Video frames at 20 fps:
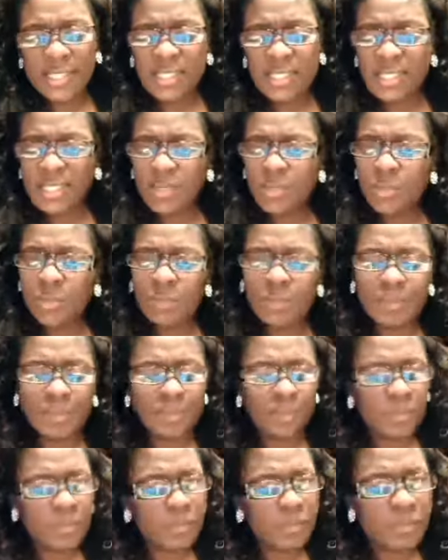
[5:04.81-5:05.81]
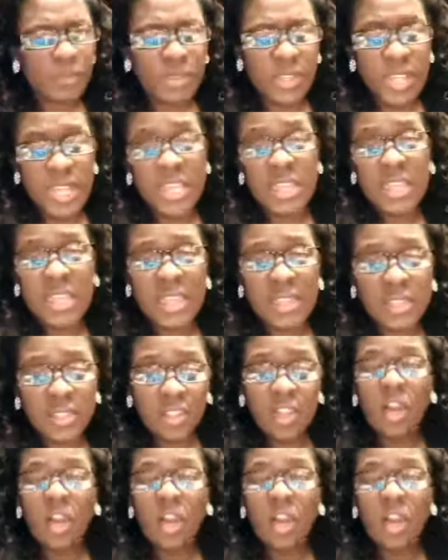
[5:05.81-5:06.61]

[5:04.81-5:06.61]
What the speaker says: is in